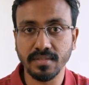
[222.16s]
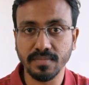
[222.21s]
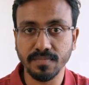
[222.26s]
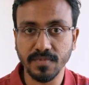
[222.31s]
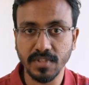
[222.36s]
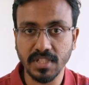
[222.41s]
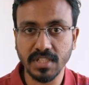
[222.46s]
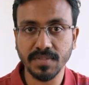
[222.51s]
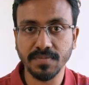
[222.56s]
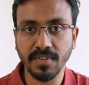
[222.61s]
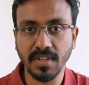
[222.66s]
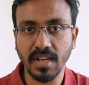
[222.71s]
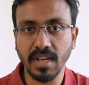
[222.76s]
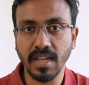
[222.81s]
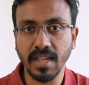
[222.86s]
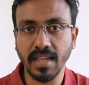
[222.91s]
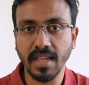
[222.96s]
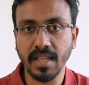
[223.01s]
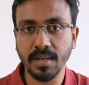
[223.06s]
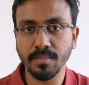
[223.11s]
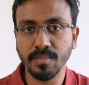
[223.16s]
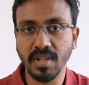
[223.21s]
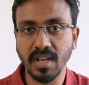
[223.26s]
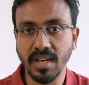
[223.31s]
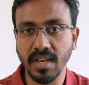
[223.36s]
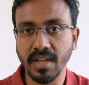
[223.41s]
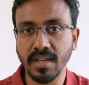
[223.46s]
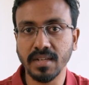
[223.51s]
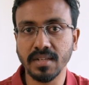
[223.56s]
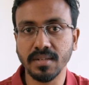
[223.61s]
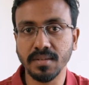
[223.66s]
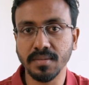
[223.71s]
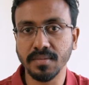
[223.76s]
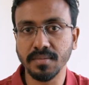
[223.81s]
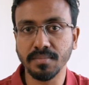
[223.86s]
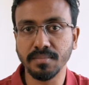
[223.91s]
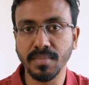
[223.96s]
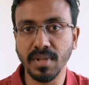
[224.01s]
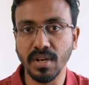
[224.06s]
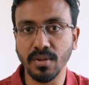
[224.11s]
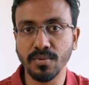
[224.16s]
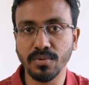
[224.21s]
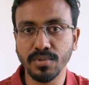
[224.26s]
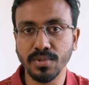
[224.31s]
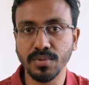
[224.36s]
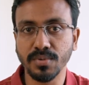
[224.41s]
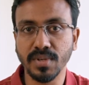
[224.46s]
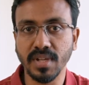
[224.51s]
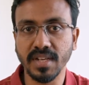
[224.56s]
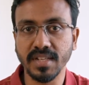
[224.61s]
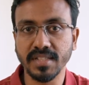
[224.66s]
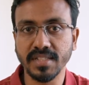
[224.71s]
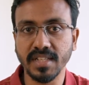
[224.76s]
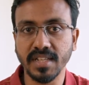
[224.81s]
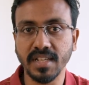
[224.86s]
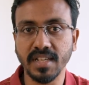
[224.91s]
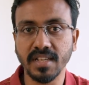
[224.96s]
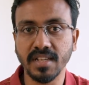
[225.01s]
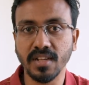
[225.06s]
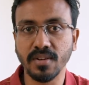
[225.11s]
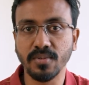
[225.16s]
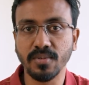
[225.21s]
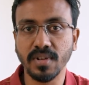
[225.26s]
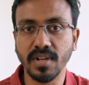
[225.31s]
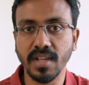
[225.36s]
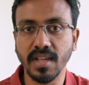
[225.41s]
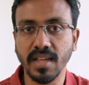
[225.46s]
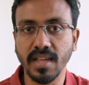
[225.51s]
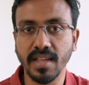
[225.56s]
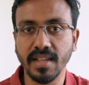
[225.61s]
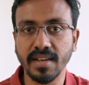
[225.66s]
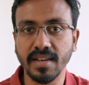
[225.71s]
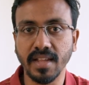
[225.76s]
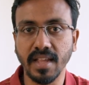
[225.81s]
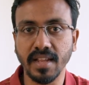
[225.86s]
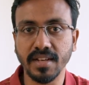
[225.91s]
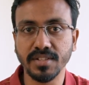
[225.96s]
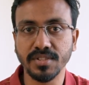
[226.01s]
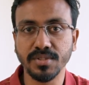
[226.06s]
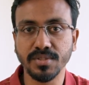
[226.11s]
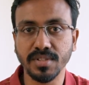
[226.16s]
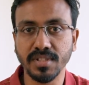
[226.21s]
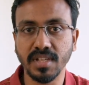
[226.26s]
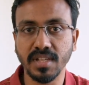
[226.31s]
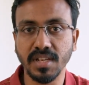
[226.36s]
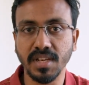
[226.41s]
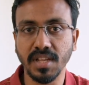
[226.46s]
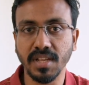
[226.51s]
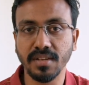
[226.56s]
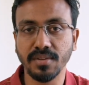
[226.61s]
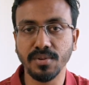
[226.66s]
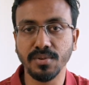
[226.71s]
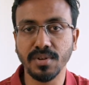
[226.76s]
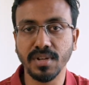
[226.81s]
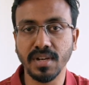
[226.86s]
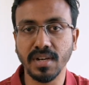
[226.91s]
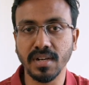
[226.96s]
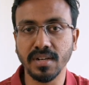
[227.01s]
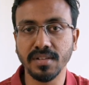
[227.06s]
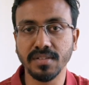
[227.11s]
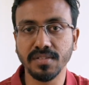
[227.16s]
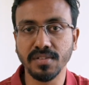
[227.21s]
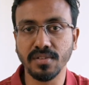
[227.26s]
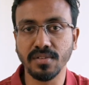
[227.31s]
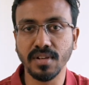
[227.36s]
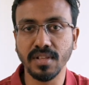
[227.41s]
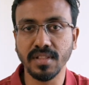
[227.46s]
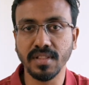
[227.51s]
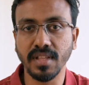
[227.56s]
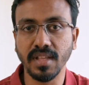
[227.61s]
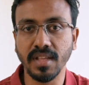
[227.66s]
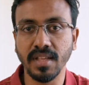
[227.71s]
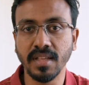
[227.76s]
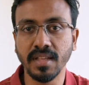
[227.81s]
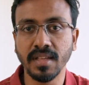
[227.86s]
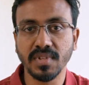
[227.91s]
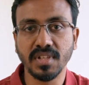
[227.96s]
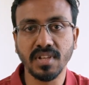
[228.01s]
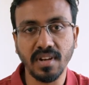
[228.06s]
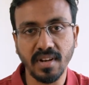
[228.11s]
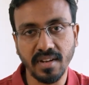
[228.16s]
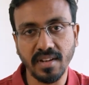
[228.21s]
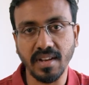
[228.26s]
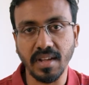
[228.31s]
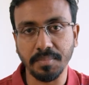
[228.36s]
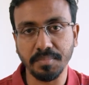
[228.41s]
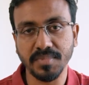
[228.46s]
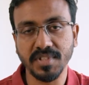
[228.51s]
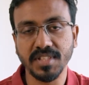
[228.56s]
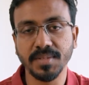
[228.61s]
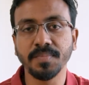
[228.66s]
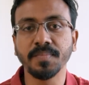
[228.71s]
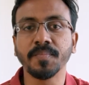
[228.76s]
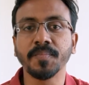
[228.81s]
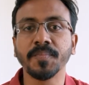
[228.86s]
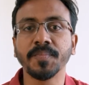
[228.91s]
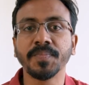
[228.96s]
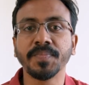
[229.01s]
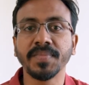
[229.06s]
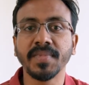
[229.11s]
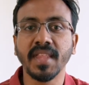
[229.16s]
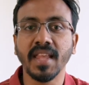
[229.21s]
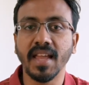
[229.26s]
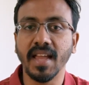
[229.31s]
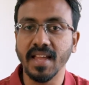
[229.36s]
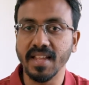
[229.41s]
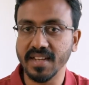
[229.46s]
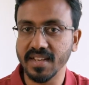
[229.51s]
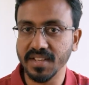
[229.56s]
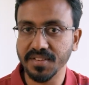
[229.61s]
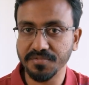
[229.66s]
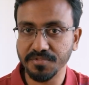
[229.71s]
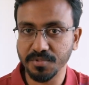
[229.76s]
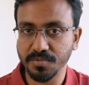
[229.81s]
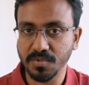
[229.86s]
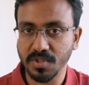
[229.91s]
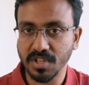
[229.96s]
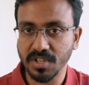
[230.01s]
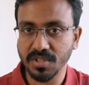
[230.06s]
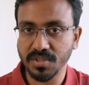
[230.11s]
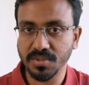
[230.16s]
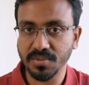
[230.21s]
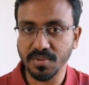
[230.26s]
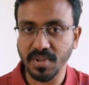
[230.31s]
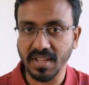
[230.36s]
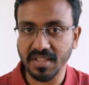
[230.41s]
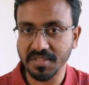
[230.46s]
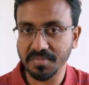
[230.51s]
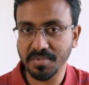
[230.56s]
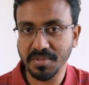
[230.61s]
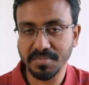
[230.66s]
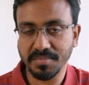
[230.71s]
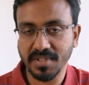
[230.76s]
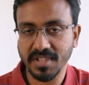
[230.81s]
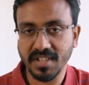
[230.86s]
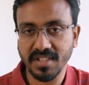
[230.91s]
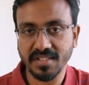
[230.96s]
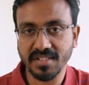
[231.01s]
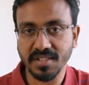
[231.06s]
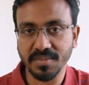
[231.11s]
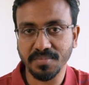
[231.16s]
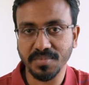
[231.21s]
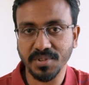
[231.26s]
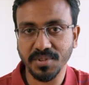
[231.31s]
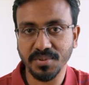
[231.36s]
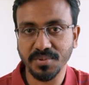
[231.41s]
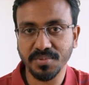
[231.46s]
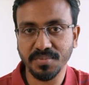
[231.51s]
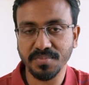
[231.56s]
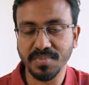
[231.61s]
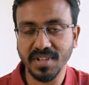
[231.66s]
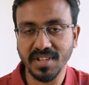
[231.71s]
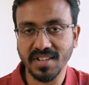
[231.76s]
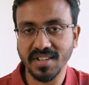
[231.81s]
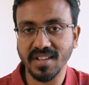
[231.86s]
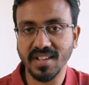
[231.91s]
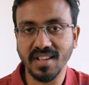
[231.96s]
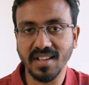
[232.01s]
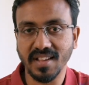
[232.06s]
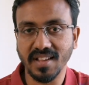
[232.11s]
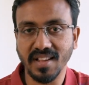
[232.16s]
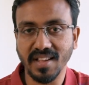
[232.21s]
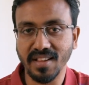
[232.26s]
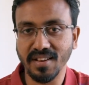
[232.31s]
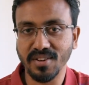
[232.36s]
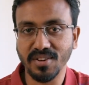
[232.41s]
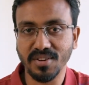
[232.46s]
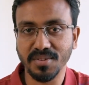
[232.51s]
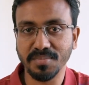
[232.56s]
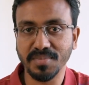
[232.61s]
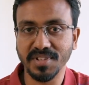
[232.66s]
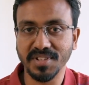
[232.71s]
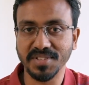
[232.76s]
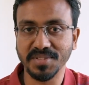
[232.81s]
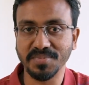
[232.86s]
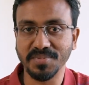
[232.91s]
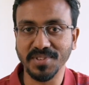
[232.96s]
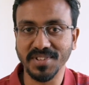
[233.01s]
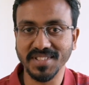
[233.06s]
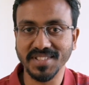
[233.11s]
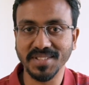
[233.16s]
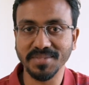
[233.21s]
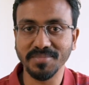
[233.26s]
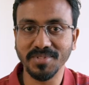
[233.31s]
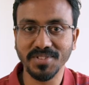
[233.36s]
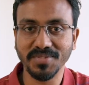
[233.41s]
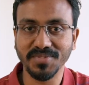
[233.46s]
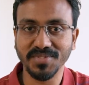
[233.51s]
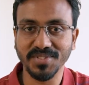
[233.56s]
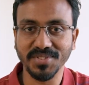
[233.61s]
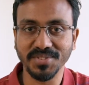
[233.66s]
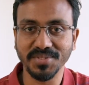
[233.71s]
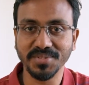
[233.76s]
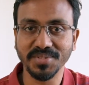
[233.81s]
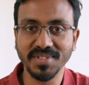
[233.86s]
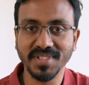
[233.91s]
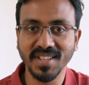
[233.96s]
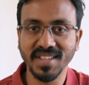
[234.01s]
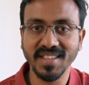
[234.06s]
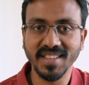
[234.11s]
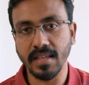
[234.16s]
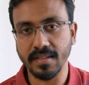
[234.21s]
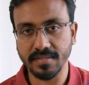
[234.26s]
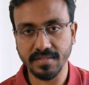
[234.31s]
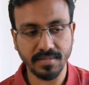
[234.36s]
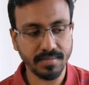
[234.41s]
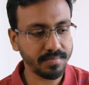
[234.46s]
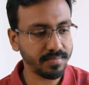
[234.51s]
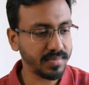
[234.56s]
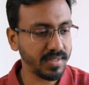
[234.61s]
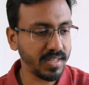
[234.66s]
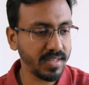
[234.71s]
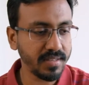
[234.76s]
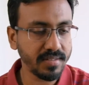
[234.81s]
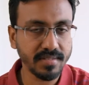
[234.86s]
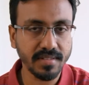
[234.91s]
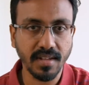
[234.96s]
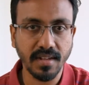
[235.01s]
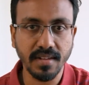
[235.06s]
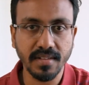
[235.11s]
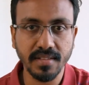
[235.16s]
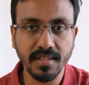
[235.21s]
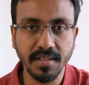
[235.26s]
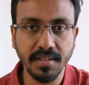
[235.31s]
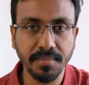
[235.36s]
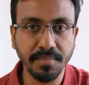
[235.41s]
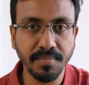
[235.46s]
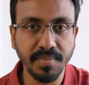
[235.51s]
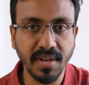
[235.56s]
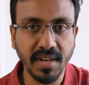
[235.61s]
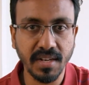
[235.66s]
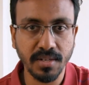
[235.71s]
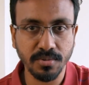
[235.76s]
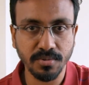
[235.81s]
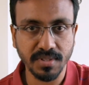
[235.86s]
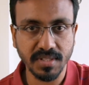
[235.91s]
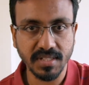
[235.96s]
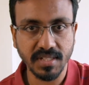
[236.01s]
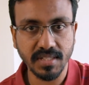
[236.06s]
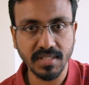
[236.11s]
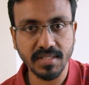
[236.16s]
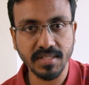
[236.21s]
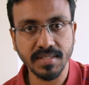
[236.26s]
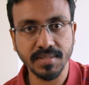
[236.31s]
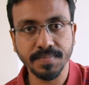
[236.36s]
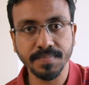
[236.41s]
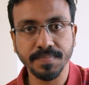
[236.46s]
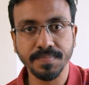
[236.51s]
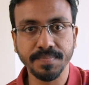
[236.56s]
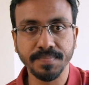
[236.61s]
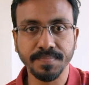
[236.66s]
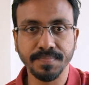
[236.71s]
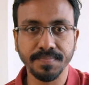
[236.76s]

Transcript: which will again be linked below. You can check it out and ensure that you are installing the correct apps. And if you want to experiment, it's up to you, but I'll not be responsible for those. Yes, these are the prerequisites